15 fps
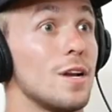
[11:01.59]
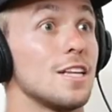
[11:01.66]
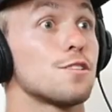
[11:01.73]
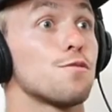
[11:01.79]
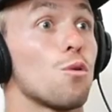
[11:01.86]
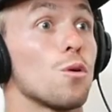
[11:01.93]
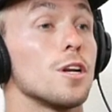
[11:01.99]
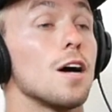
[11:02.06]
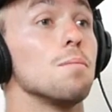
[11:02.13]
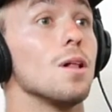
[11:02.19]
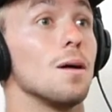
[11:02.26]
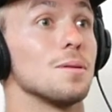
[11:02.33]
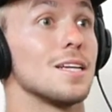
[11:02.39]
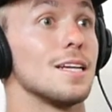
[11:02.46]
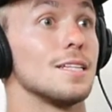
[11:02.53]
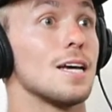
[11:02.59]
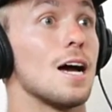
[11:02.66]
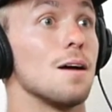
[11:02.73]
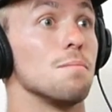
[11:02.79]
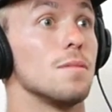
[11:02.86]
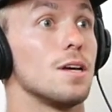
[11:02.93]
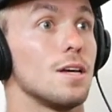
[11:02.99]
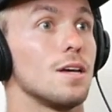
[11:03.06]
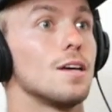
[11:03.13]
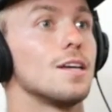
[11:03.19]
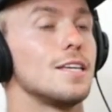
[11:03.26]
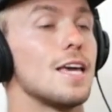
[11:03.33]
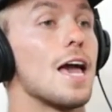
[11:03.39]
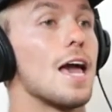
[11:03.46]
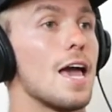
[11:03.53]
hits four double ups at a oh, time. Oh, oh so
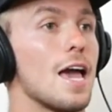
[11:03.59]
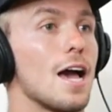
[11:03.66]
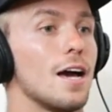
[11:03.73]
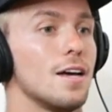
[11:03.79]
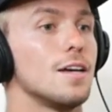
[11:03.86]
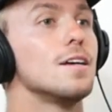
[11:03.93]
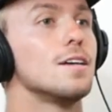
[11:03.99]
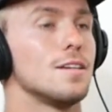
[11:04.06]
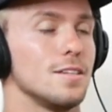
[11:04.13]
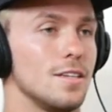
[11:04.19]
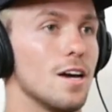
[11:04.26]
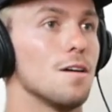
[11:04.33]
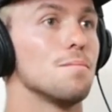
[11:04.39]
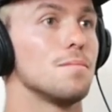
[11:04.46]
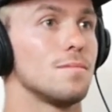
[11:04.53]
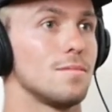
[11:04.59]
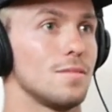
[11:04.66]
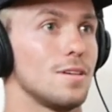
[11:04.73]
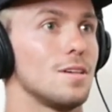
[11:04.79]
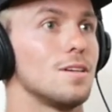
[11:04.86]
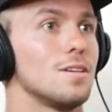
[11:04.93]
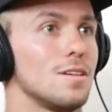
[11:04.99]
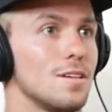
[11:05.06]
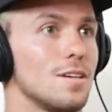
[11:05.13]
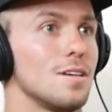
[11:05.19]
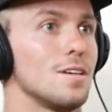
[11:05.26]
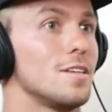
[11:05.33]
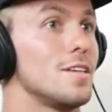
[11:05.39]
it's yeah, you yeah. do one, yep. two, three, four.